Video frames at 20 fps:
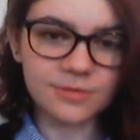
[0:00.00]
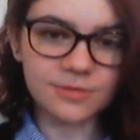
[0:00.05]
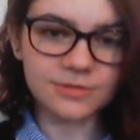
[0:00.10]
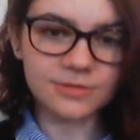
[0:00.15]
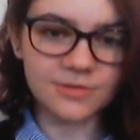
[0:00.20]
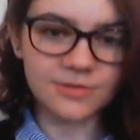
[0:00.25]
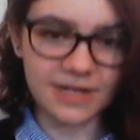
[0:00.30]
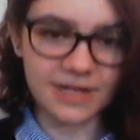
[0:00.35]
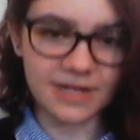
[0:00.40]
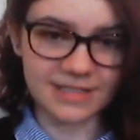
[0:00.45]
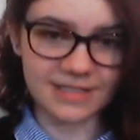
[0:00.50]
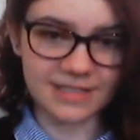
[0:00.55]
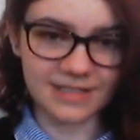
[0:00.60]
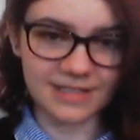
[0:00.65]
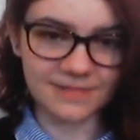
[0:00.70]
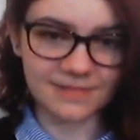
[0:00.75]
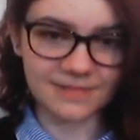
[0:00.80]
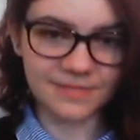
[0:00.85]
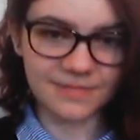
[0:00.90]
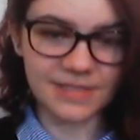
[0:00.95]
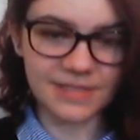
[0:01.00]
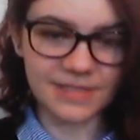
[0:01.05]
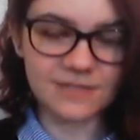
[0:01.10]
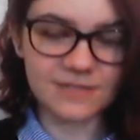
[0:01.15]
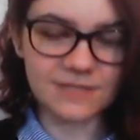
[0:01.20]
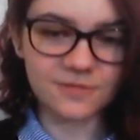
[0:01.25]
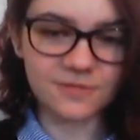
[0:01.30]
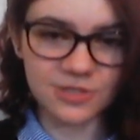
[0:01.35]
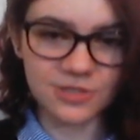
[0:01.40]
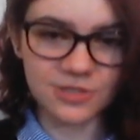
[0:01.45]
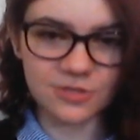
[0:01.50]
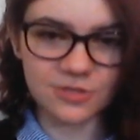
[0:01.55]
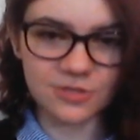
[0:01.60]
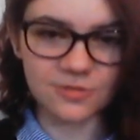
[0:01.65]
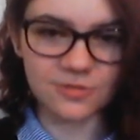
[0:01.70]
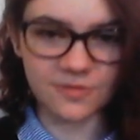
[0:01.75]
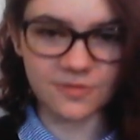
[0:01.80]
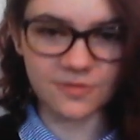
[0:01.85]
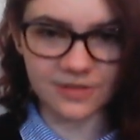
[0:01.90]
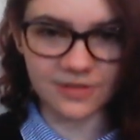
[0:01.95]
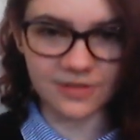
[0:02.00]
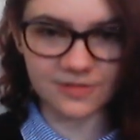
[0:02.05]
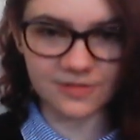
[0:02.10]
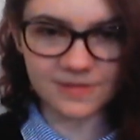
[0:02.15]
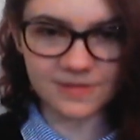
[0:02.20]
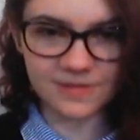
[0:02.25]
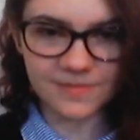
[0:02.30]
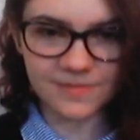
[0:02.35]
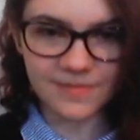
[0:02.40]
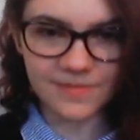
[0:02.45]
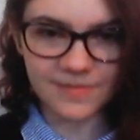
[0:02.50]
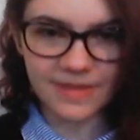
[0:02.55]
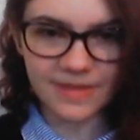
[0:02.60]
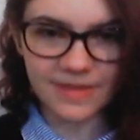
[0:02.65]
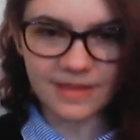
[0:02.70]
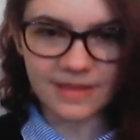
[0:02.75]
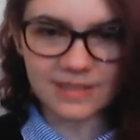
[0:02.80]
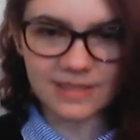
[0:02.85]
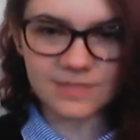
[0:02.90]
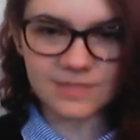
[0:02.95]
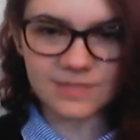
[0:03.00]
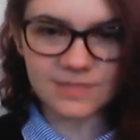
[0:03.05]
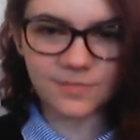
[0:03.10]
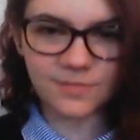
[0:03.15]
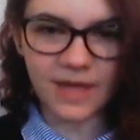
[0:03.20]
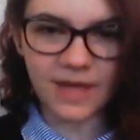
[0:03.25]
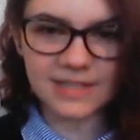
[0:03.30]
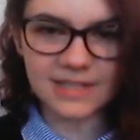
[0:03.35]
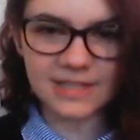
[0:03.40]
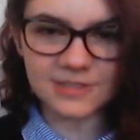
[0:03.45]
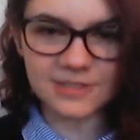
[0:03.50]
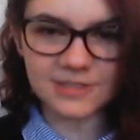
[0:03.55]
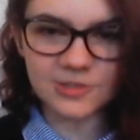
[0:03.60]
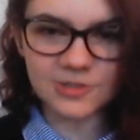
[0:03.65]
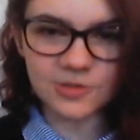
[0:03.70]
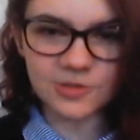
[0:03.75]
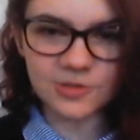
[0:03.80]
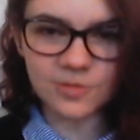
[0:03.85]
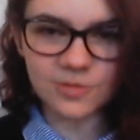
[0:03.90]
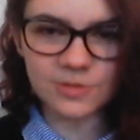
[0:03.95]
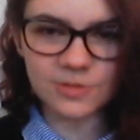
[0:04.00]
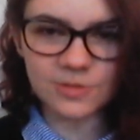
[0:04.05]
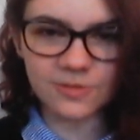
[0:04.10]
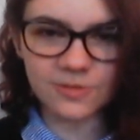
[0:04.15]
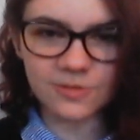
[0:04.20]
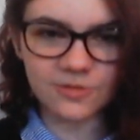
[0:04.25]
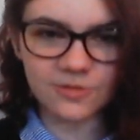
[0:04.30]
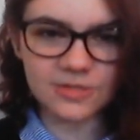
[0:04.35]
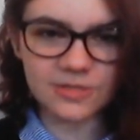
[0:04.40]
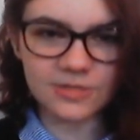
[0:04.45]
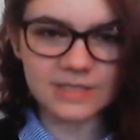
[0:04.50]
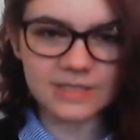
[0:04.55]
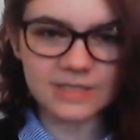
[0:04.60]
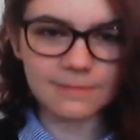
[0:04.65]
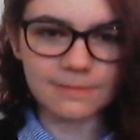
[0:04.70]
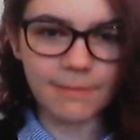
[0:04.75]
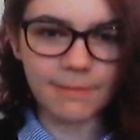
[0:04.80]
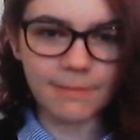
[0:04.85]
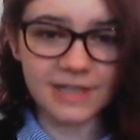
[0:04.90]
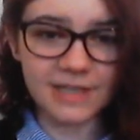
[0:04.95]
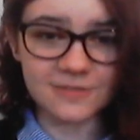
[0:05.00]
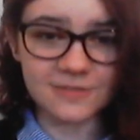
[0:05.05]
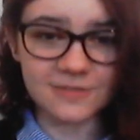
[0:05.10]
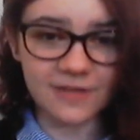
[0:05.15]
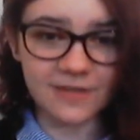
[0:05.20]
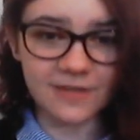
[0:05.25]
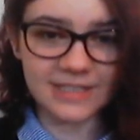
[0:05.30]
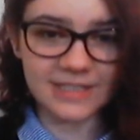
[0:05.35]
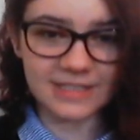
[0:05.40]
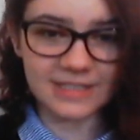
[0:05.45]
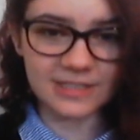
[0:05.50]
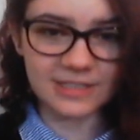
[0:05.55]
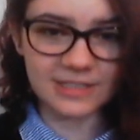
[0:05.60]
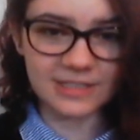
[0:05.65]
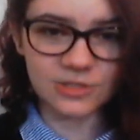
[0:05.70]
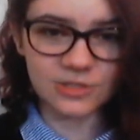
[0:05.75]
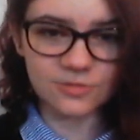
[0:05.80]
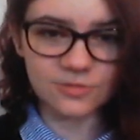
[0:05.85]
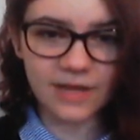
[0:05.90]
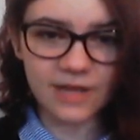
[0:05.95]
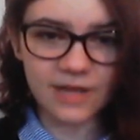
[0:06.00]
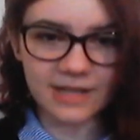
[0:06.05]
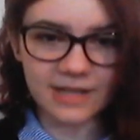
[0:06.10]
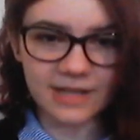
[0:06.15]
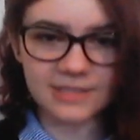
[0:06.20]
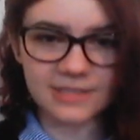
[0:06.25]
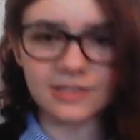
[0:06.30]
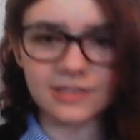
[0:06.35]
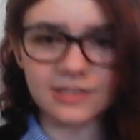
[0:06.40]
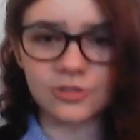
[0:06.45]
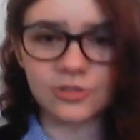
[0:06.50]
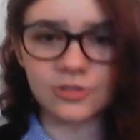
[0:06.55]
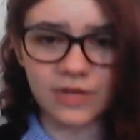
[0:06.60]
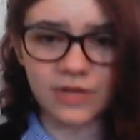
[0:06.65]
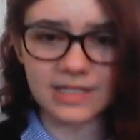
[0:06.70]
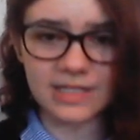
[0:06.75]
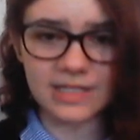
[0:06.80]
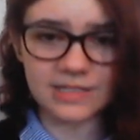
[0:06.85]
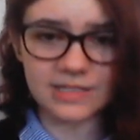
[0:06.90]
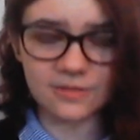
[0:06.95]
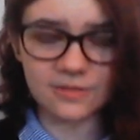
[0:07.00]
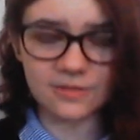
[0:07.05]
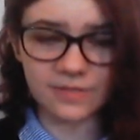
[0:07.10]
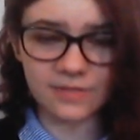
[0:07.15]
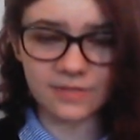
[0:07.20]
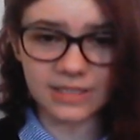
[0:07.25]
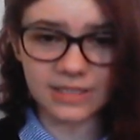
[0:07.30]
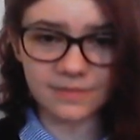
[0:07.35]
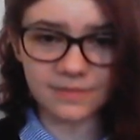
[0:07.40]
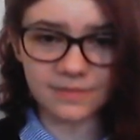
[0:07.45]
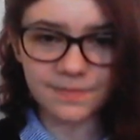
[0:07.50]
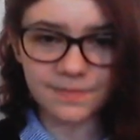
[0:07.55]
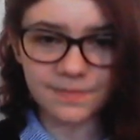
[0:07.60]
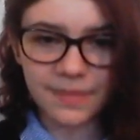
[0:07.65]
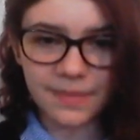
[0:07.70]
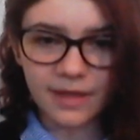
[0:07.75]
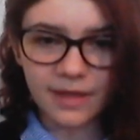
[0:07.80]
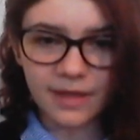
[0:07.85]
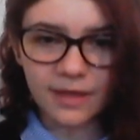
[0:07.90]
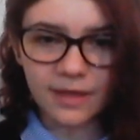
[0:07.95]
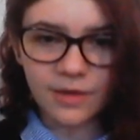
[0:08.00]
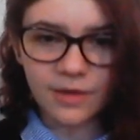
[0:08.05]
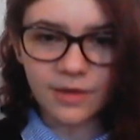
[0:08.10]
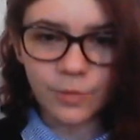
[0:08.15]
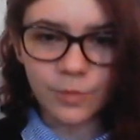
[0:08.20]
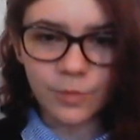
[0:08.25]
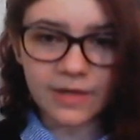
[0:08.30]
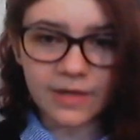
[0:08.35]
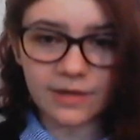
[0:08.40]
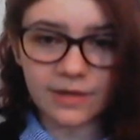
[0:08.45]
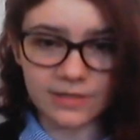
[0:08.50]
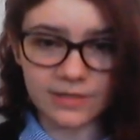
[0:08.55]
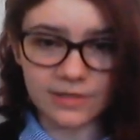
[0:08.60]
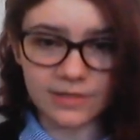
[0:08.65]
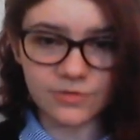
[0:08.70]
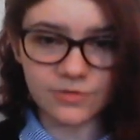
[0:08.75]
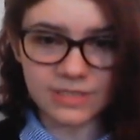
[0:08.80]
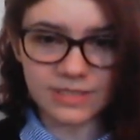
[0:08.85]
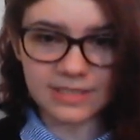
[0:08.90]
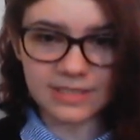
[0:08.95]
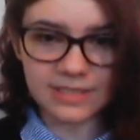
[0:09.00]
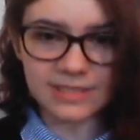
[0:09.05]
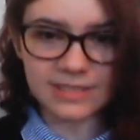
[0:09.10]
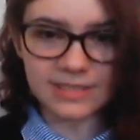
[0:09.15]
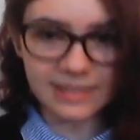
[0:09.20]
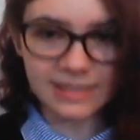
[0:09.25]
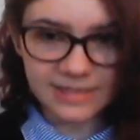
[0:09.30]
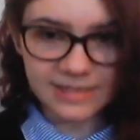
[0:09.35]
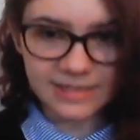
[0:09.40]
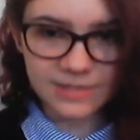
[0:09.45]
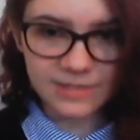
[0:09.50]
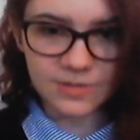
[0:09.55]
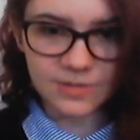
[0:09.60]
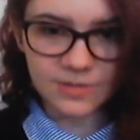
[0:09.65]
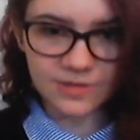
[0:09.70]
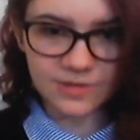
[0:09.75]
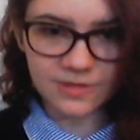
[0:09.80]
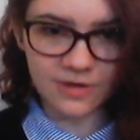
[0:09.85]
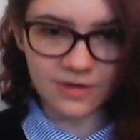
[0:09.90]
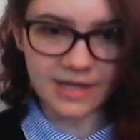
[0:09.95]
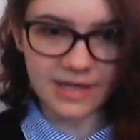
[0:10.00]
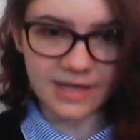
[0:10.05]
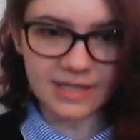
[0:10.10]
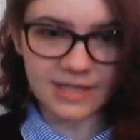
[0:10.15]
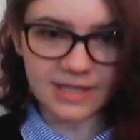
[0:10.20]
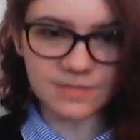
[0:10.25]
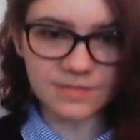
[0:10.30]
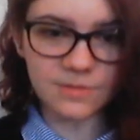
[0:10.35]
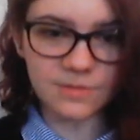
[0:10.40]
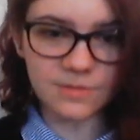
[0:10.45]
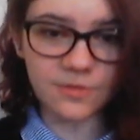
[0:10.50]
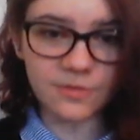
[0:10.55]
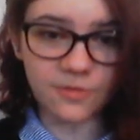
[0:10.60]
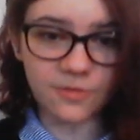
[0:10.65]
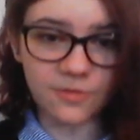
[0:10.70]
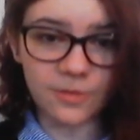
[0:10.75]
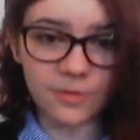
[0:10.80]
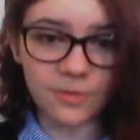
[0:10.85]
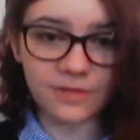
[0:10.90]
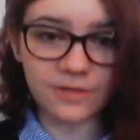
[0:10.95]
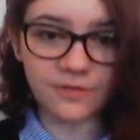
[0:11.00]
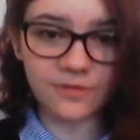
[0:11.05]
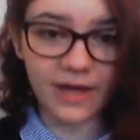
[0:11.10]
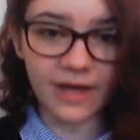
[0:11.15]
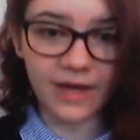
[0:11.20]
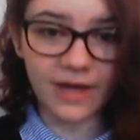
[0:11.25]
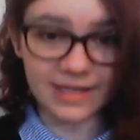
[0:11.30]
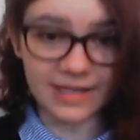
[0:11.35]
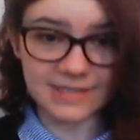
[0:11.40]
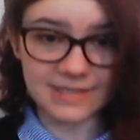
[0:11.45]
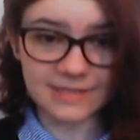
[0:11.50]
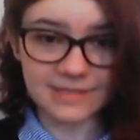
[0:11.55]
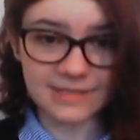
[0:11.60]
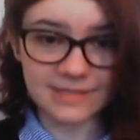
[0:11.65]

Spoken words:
narrator is officially revealed. This passage could almost be viewed as meta-writing, a direct address to the reader. We are the audience, and Elizabeth Cree has been performing for us.